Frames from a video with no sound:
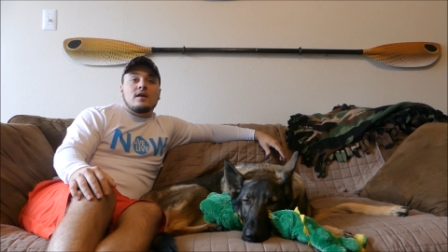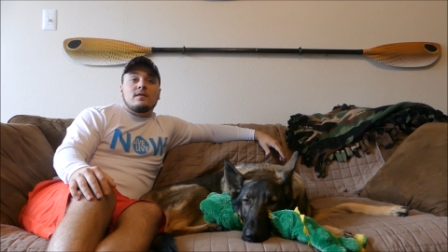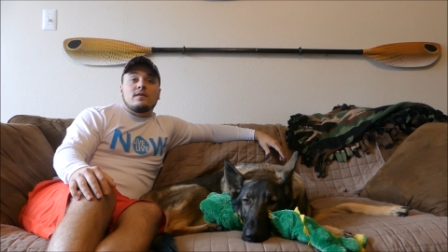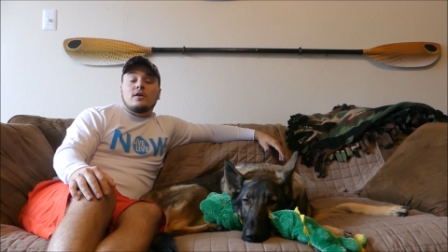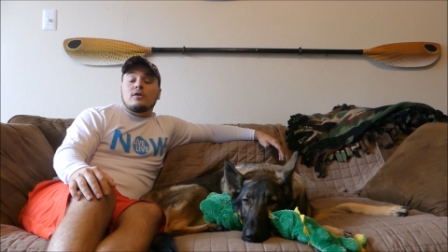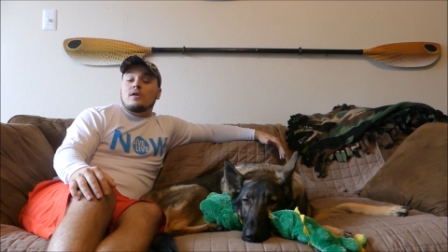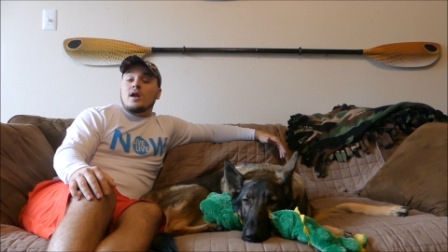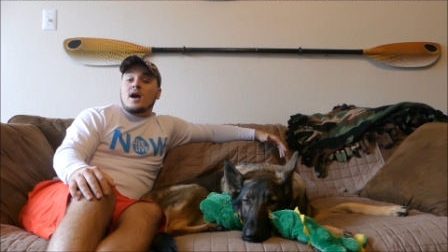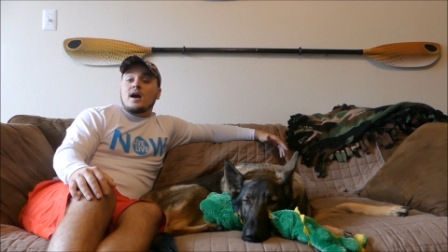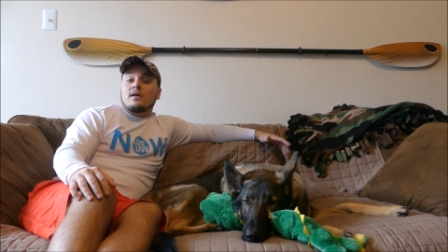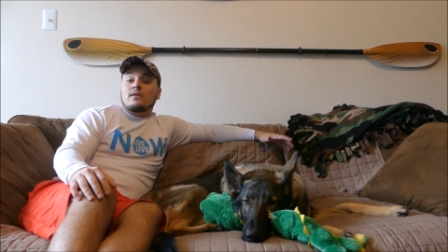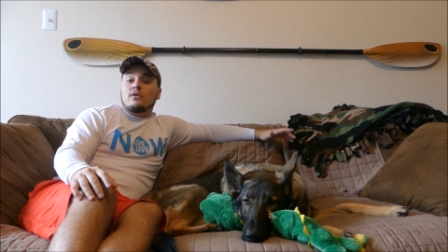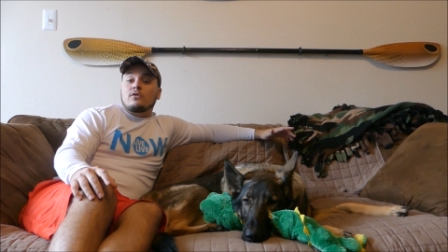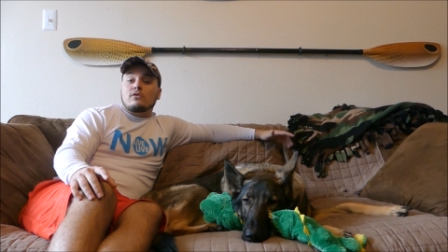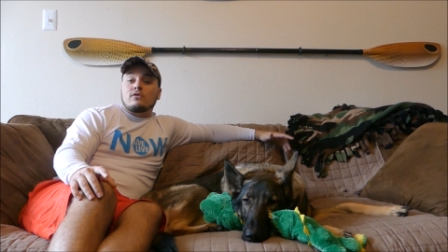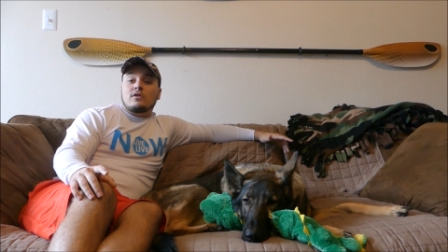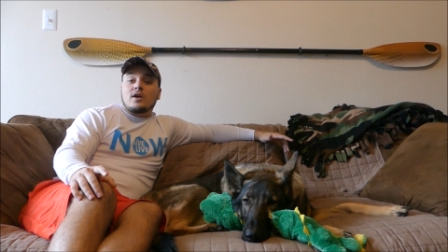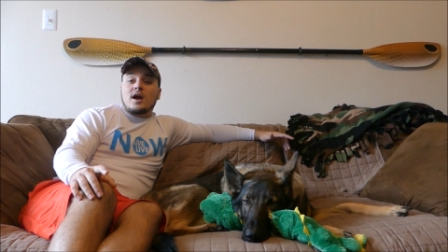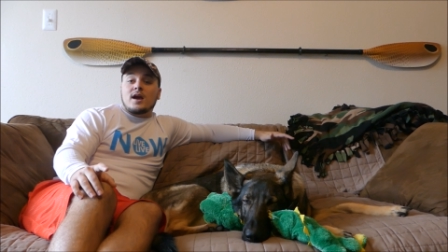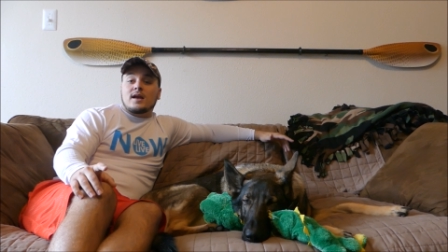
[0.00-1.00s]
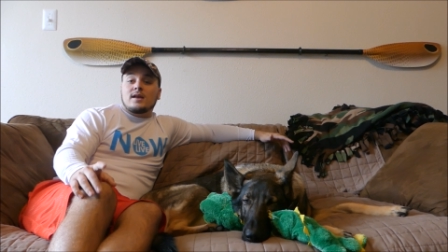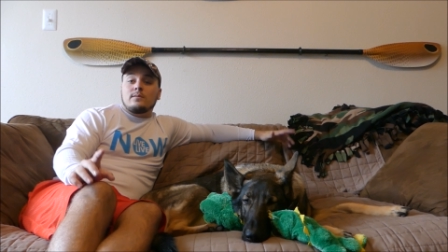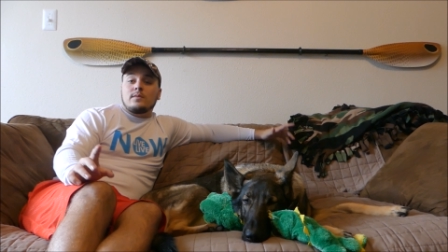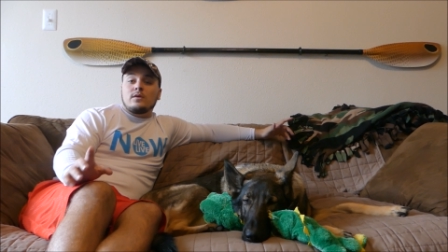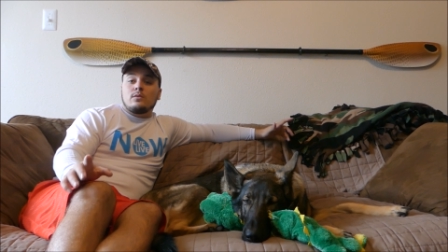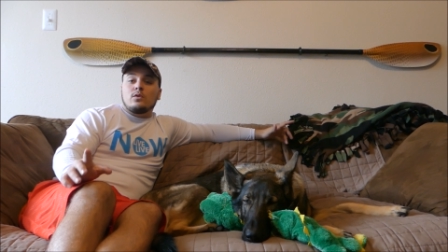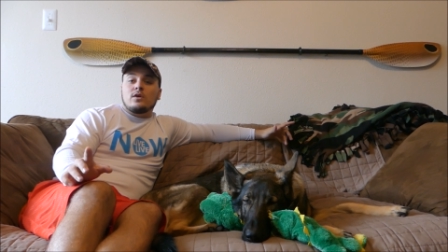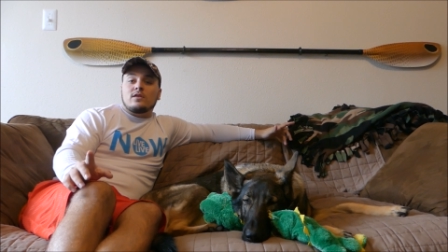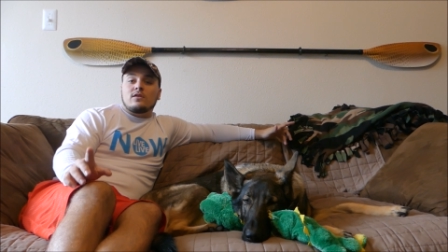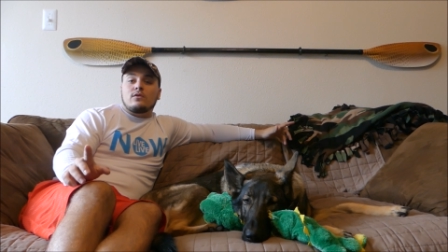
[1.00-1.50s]
They're not, those are not going to
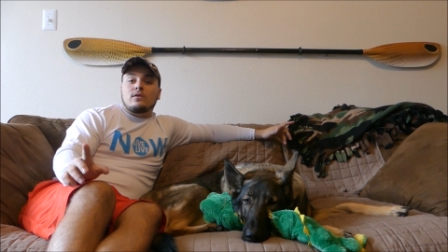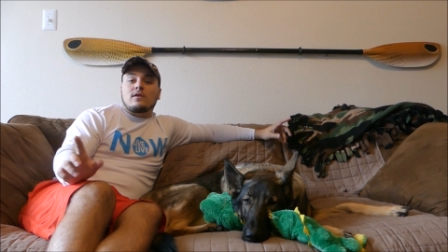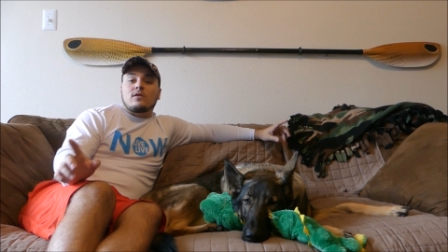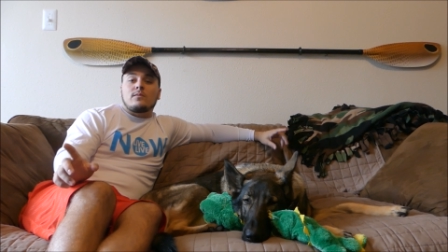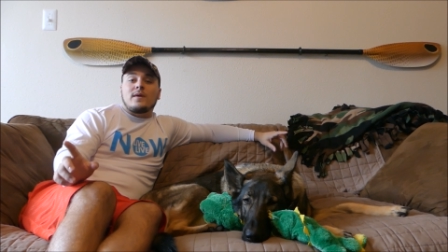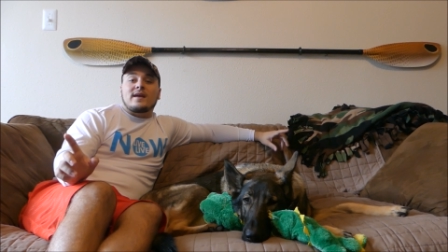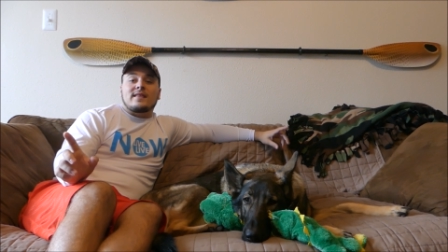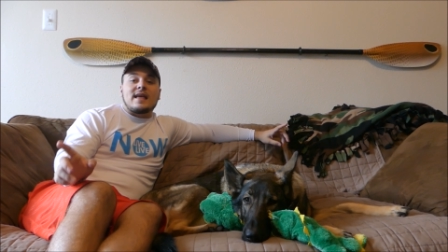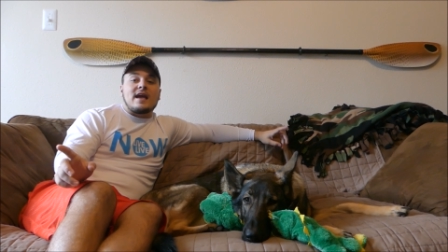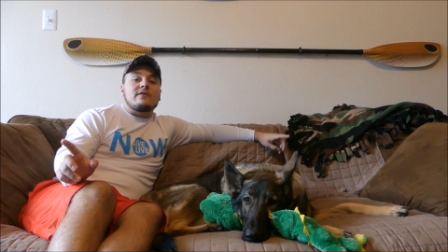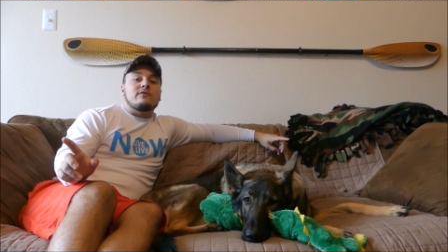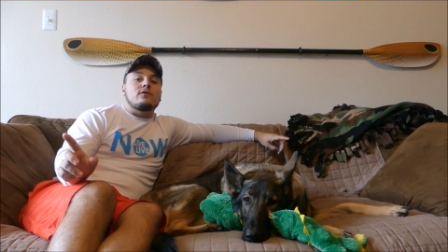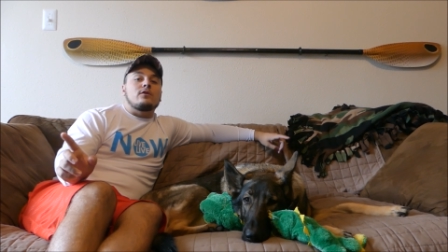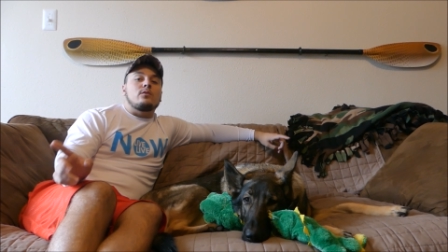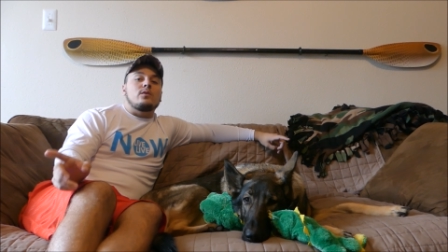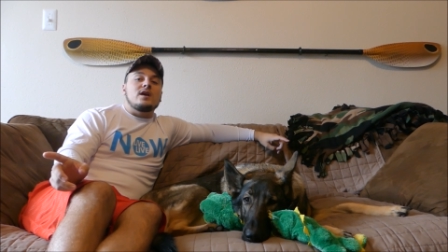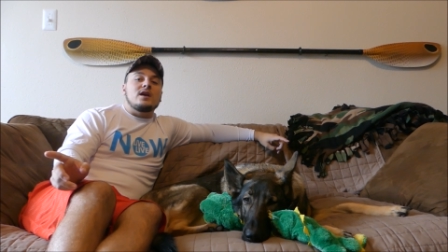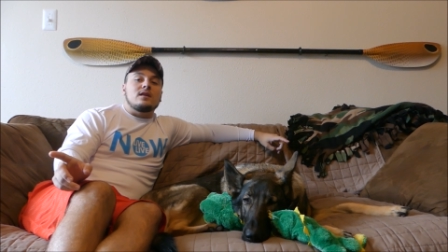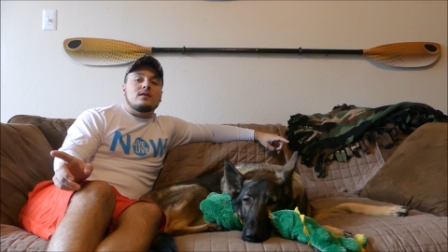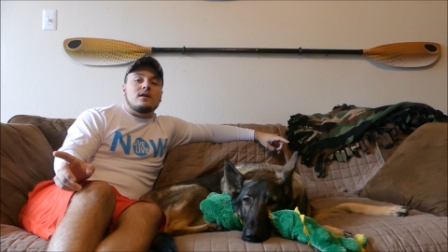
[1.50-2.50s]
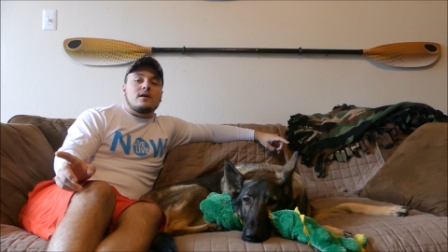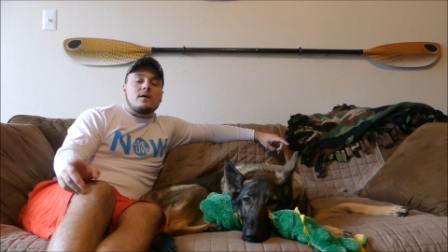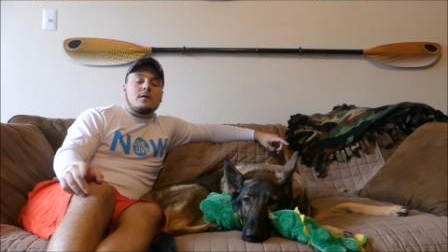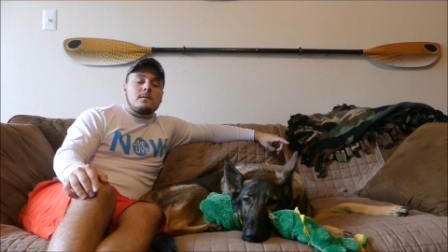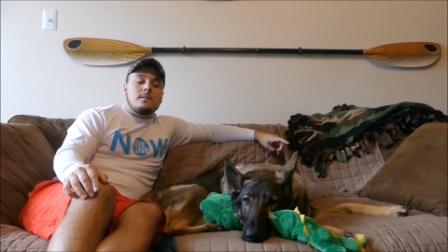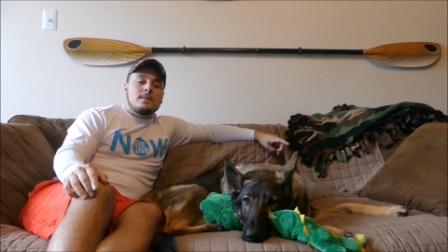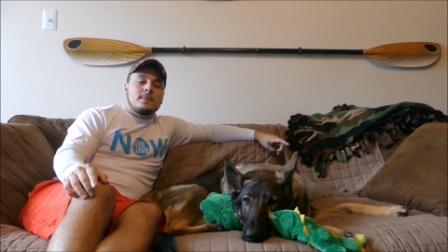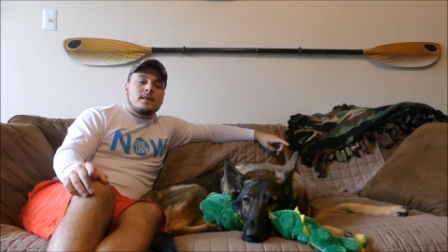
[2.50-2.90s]
be what to expect every week though,